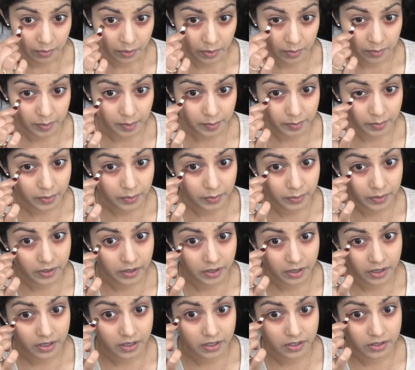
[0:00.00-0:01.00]
But remember, when
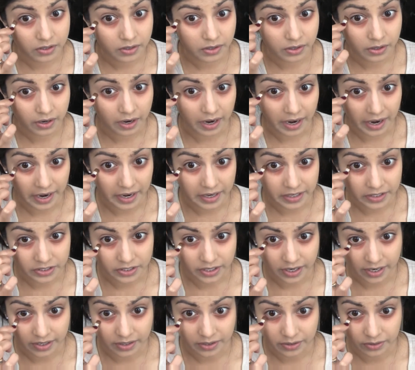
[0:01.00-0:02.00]
you're gonna do your
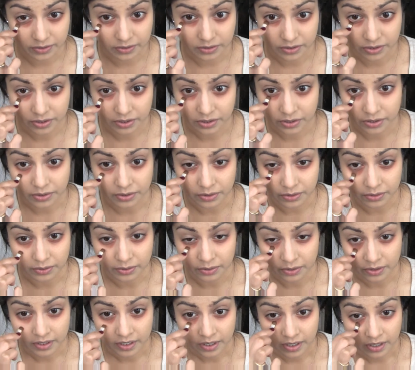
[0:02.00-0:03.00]
eyeshadow
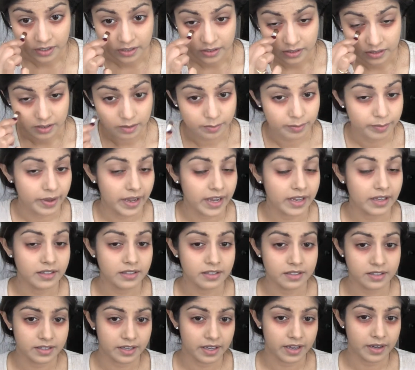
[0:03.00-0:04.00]
too, to
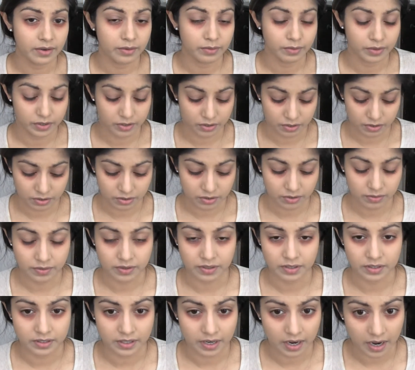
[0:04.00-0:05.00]
balance out what you do
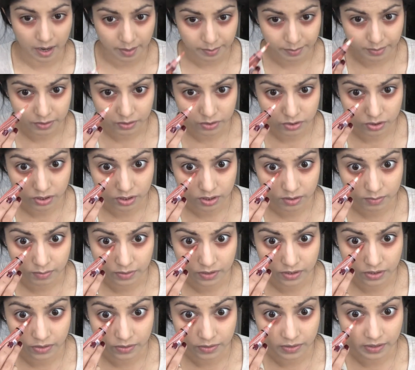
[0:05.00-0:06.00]
on top, you should
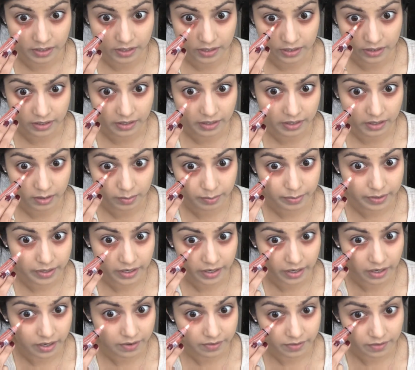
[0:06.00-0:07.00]
be doing a little
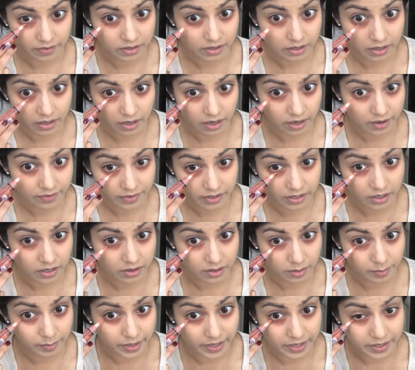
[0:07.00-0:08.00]
bit of it
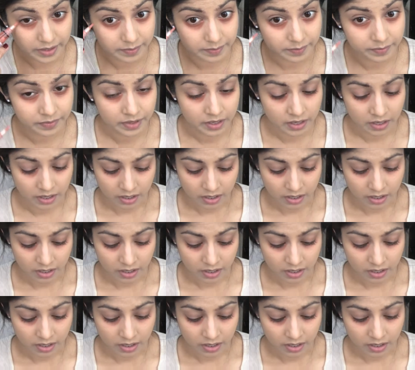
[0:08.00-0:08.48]
on the bottom.